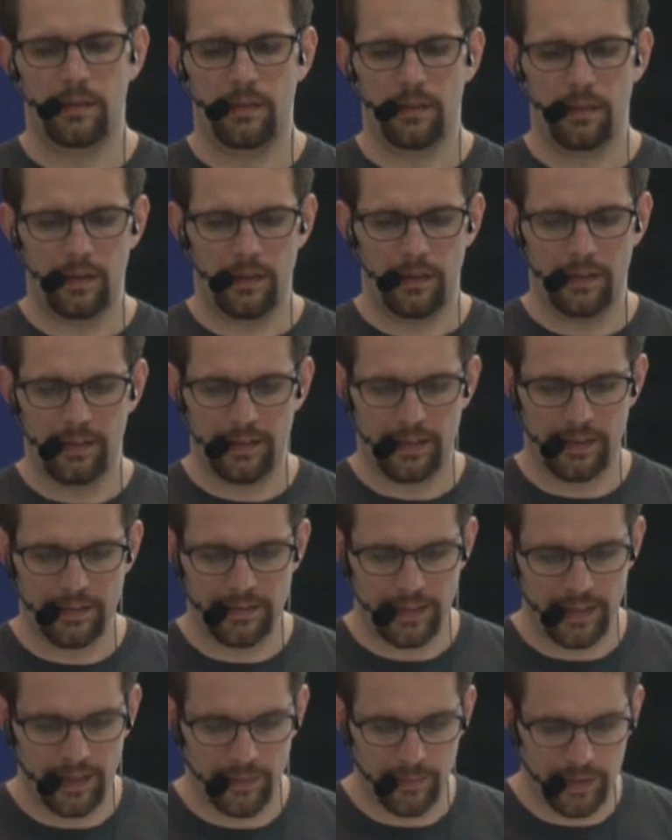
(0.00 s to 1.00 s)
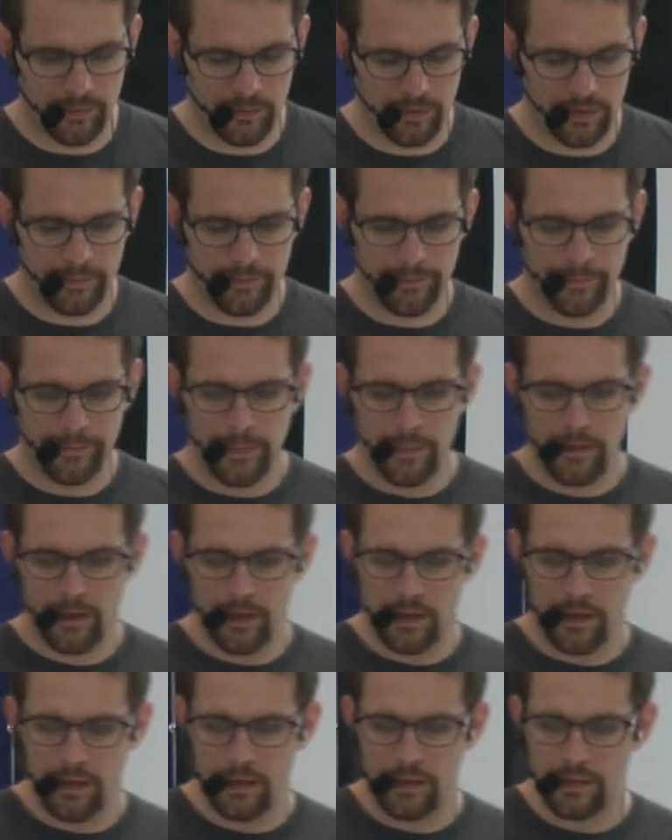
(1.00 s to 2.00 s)
I can't type anymore.
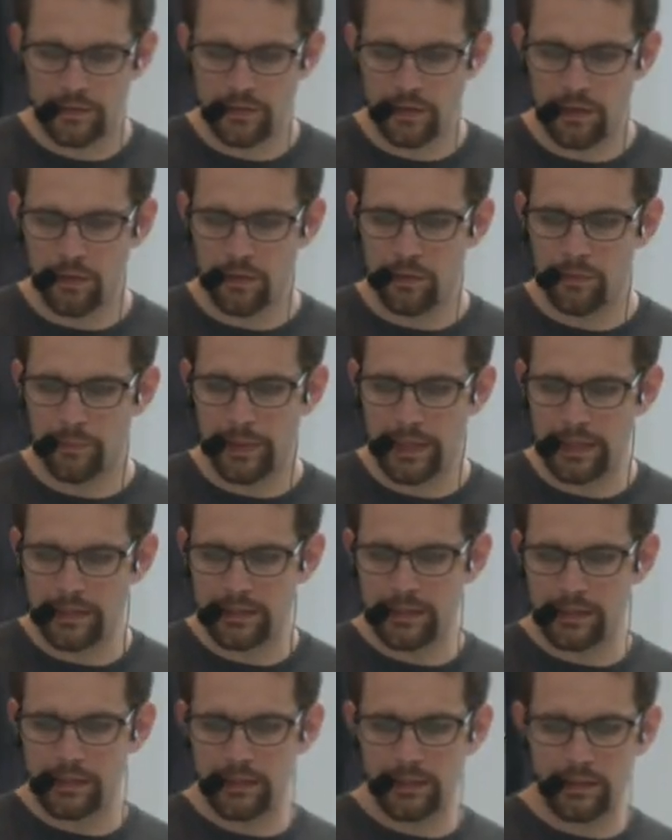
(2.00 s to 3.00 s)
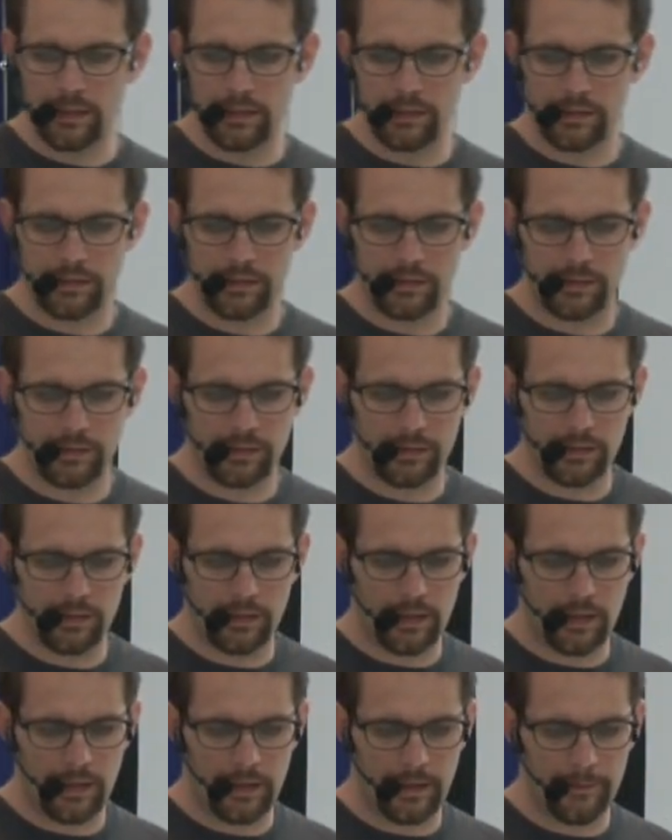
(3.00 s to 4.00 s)
So basically this
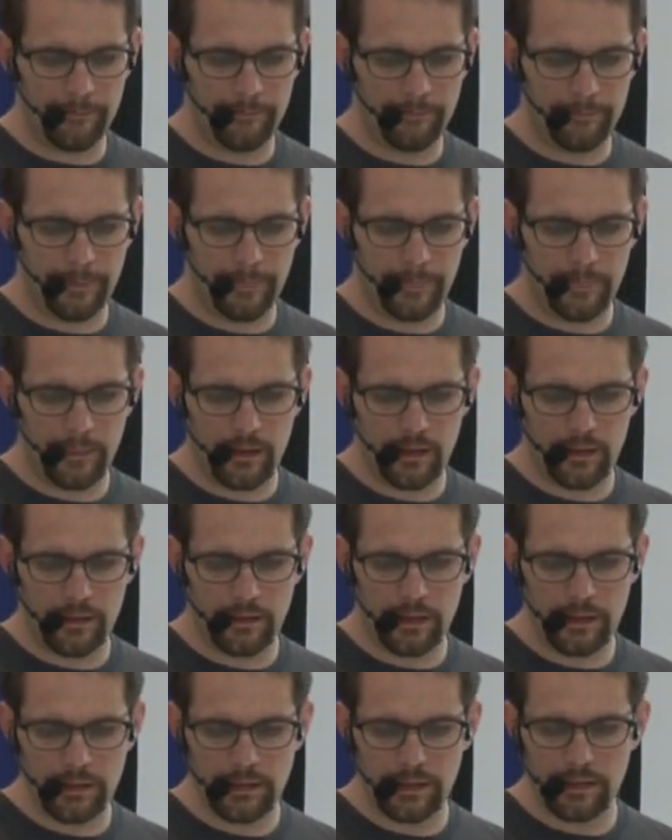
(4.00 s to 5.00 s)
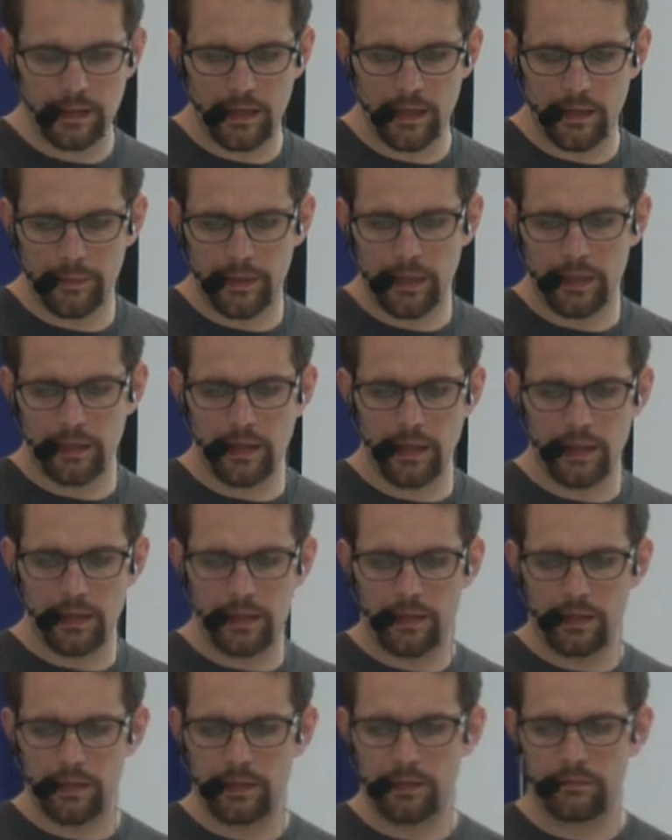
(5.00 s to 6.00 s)
this is going to be
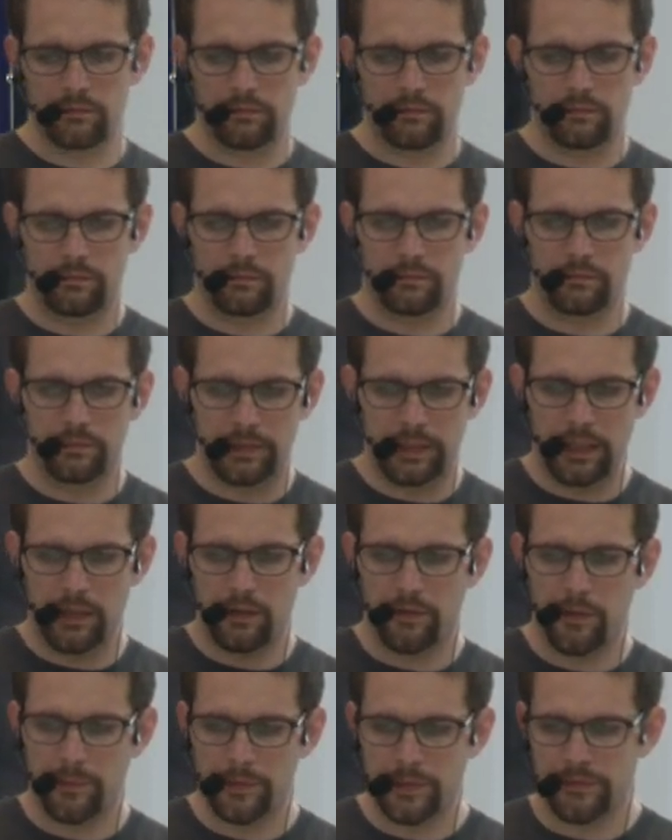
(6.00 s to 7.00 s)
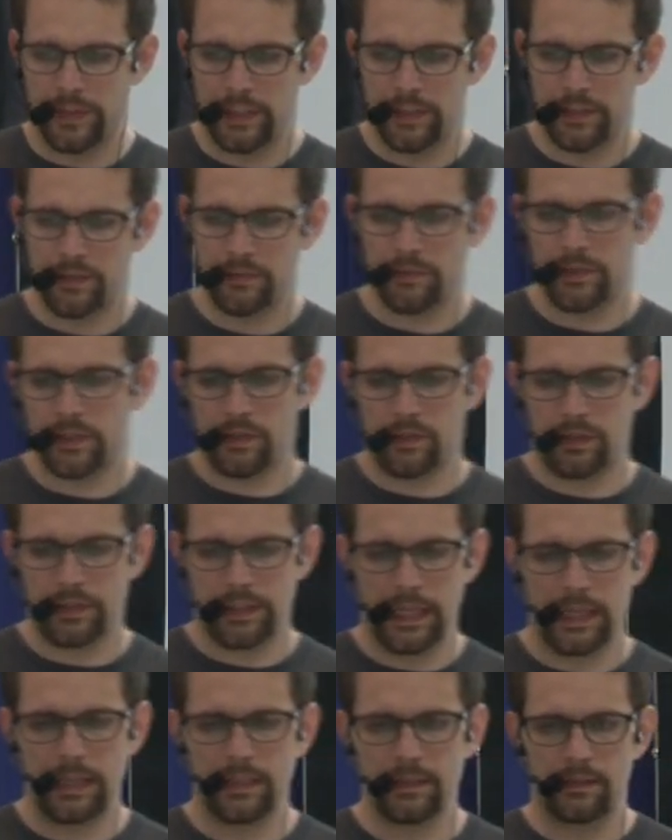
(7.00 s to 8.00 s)
another set of observations which
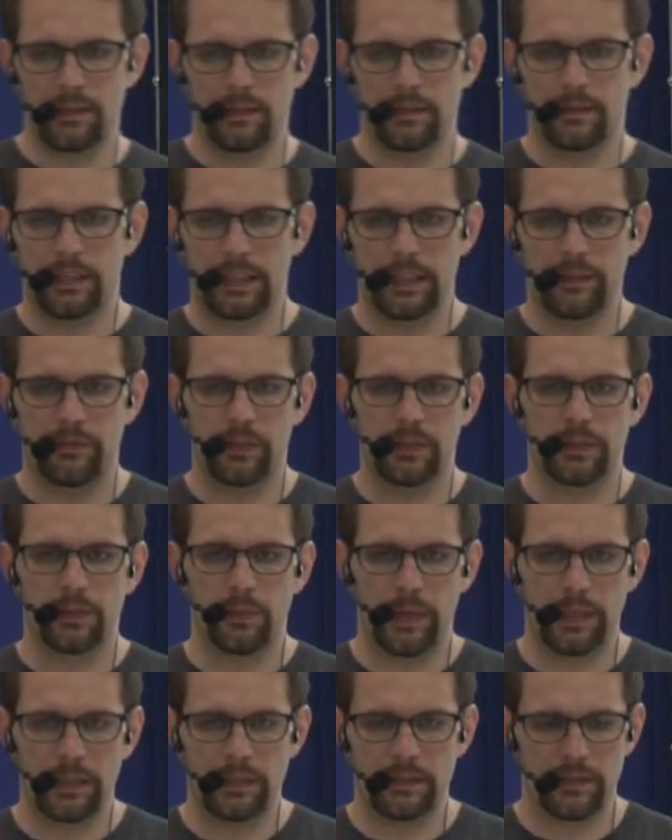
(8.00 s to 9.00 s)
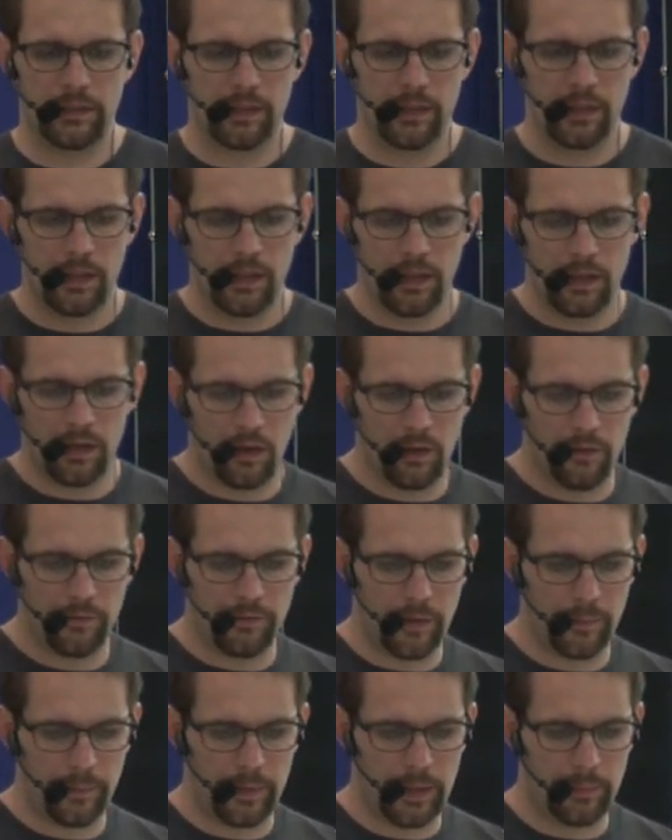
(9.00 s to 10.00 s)
contains the evil twins of
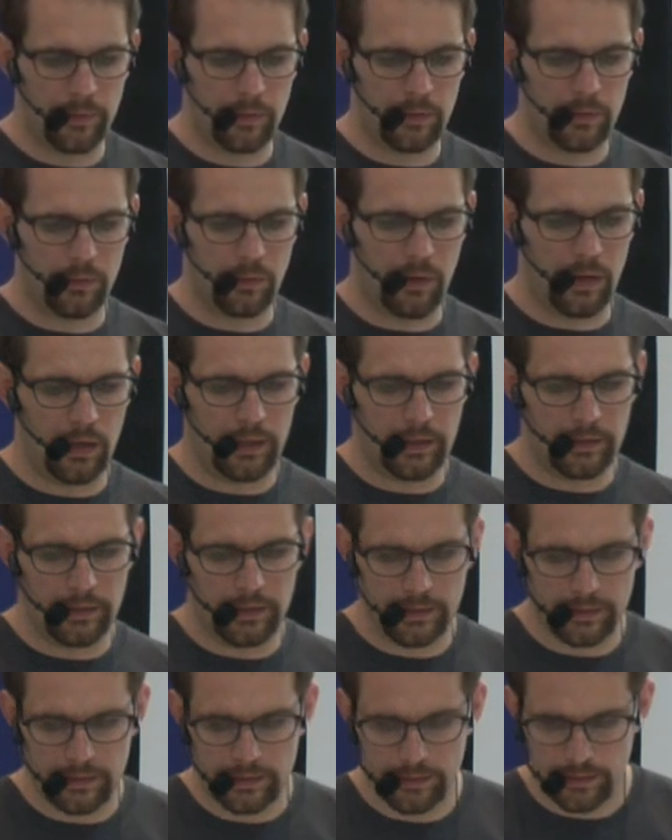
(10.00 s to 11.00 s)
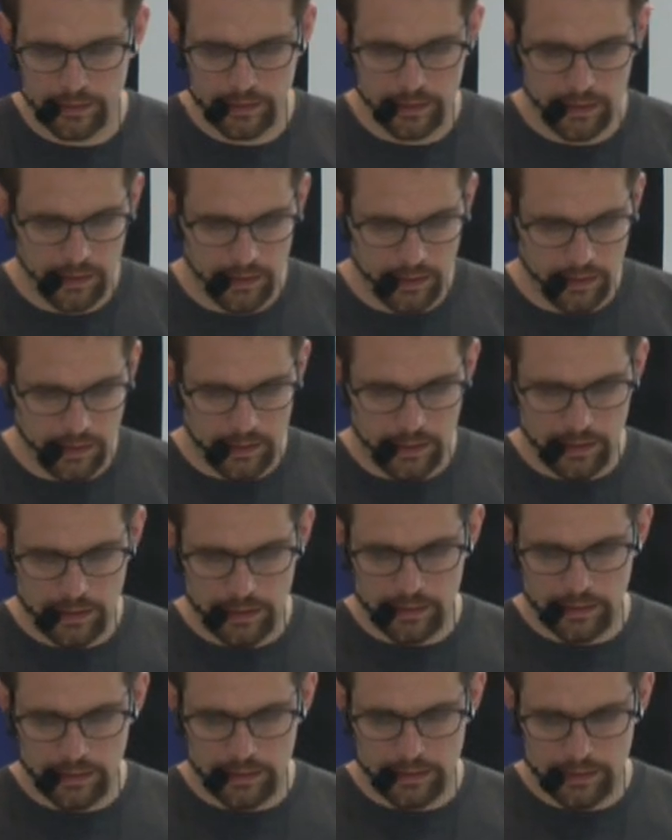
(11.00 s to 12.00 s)
the people who are in this
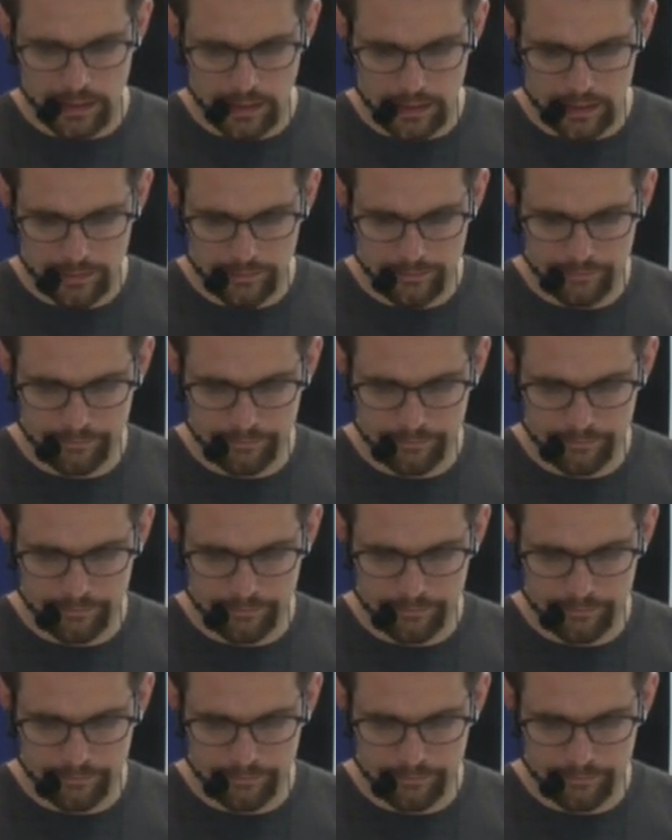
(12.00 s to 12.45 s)
thing.